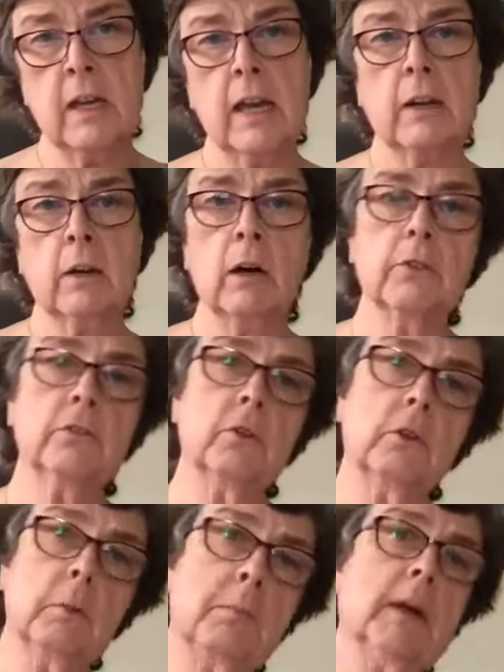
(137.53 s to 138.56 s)
and also
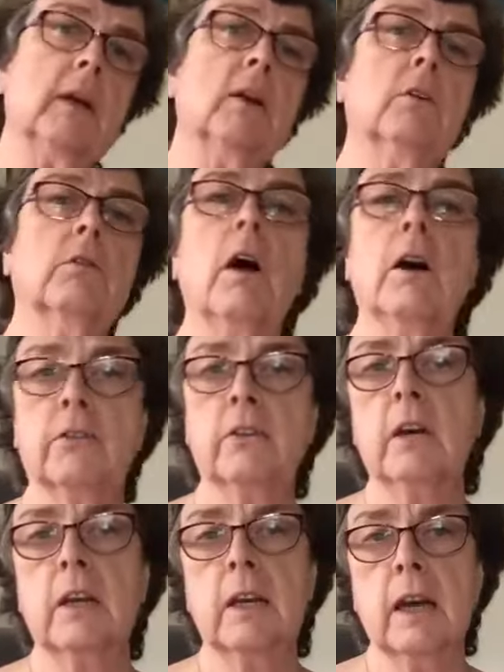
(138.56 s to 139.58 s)
the big
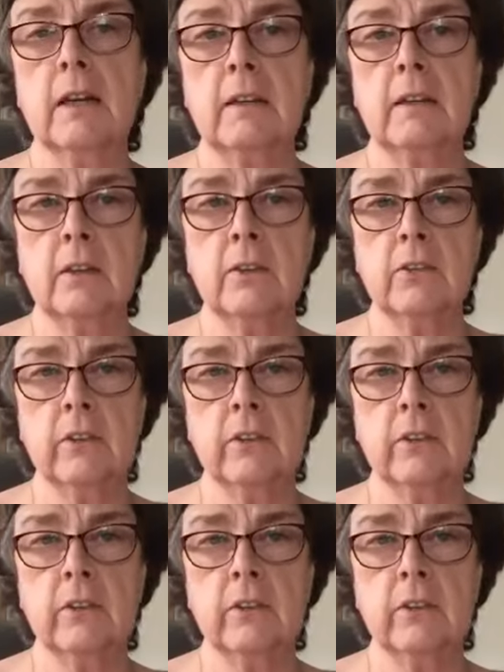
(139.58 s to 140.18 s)
cross-cutting ideas